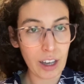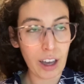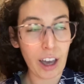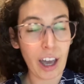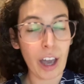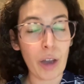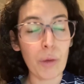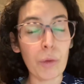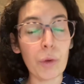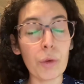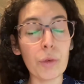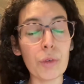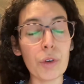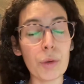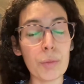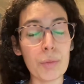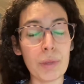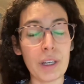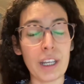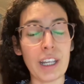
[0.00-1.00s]
I will
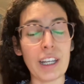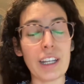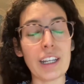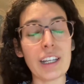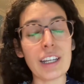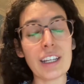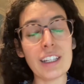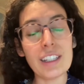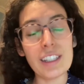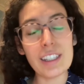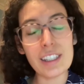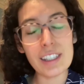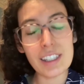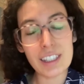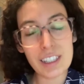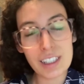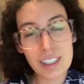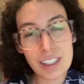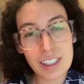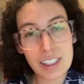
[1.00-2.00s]
repeat,
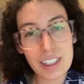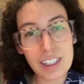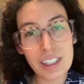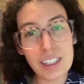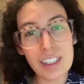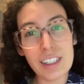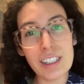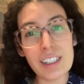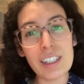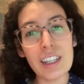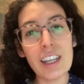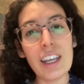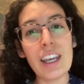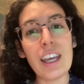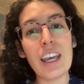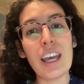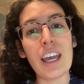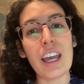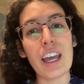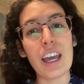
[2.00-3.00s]
consistent
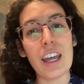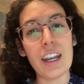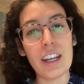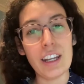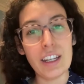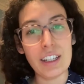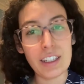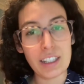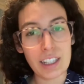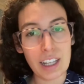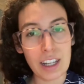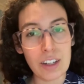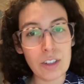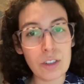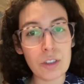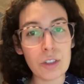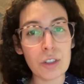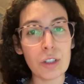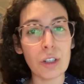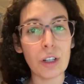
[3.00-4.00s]
and
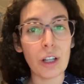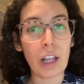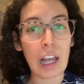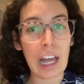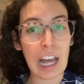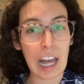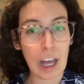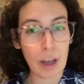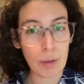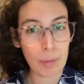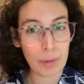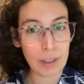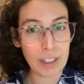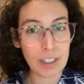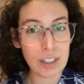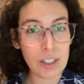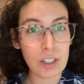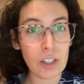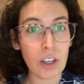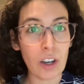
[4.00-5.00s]
intentional
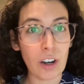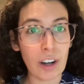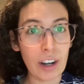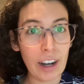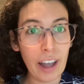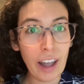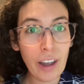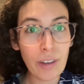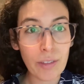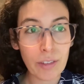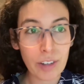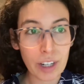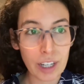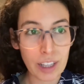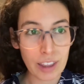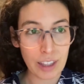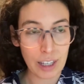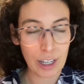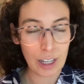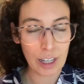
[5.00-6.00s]
habits are
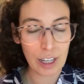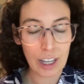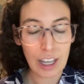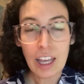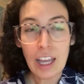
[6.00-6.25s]
everything.